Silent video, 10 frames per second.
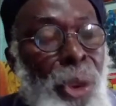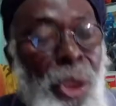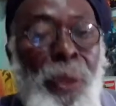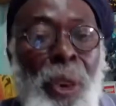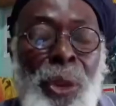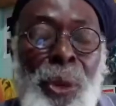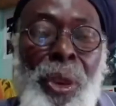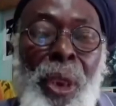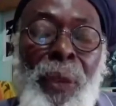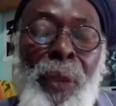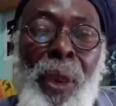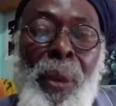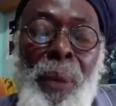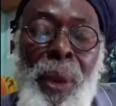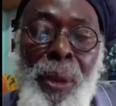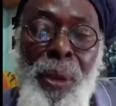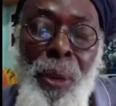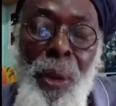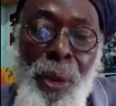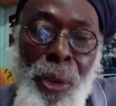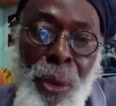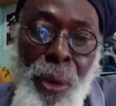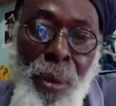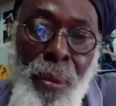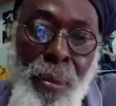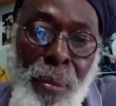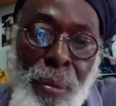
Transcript: first of all, social development on your